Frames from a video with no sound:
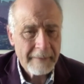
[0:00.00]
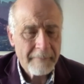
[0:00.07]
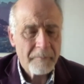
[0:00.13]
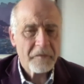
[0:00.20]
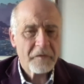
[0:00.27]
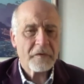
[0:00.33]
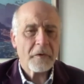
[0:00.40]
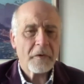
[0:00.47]

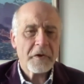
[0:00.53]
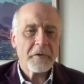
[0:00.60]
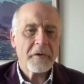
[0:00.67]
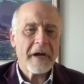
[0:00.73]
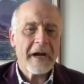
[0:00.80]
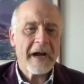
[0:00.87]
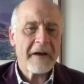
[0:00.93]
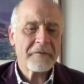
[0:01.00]
So you
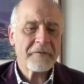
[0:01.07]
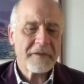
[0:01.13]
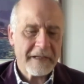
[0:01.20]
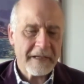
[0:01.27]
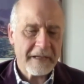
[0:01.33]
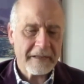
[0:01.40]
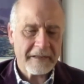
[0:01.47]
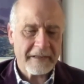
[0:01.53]
have to
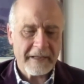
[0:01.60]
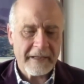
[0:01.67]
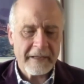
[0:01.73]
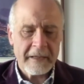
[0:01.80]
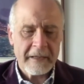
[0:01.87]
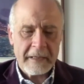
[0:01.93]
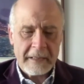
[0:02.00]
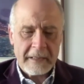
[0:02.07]
get the
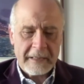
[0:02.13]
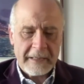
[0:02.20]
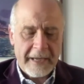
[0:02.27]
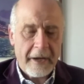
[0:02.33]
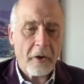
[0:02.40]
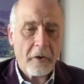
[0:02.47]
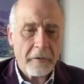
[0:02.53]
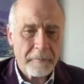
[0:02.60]

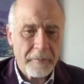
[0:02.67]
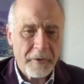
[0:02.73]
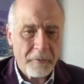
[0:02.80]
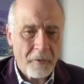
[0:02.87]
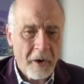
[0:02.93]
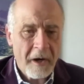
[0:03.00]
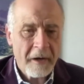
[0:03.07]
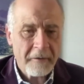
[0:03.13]
health
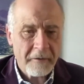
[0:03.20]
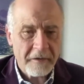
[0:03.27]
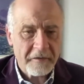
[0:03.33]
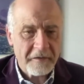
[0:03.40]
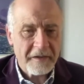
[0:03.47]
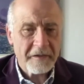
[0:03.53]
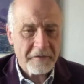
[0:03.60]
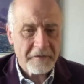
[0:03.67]

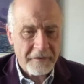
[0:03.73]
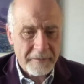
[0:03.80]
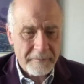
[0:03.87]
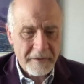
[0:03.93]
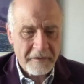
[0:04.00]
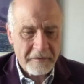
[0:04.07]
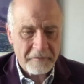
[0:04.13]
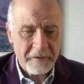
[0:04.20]
bureaucracies and the
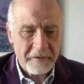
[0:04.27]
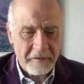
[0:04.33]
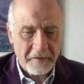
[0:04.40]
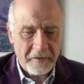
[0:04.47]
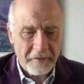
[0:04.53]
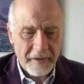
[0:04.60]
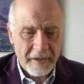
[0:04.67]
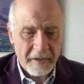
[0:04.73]
ministries
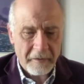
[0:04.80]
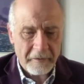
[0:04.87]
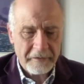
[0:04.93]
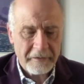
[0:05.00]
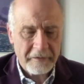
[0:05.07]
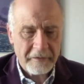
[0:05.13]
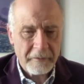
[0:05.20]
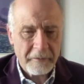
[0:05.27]
of health
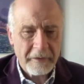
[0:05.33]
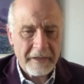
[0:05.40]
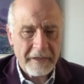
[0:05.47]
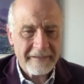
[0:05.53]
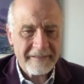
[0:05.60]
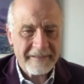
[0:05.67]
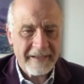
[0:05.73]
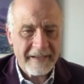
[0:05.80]
to, in a
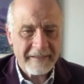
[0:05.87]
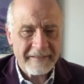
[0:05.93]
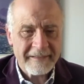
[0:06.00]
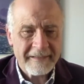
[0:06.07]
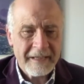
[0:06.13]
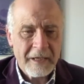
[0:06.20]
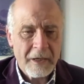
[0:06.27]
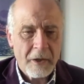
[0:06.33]
sense,
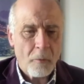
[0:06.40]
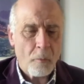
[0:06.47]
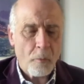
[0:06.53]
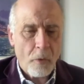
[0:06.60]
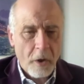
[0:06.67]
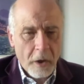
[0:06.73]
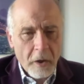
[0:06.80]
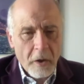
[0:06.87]

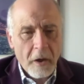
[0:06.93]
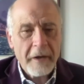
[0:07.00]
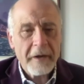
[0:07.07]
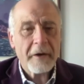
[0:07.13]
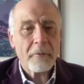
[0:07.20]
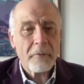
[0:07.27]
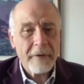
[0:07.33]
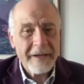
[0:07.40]
work on a
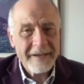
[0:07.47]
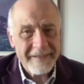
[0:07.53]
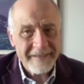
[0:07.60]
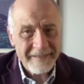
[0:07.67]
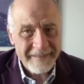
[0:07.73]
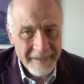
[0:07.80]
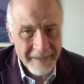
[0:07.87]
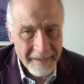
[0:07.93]

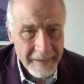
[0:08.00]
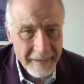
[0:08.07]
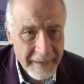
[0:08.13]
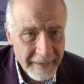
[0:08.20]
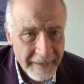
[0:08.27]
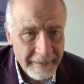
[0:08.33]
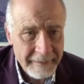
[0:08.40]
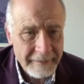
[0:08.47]

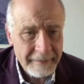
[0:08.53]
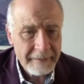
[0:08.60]
redesign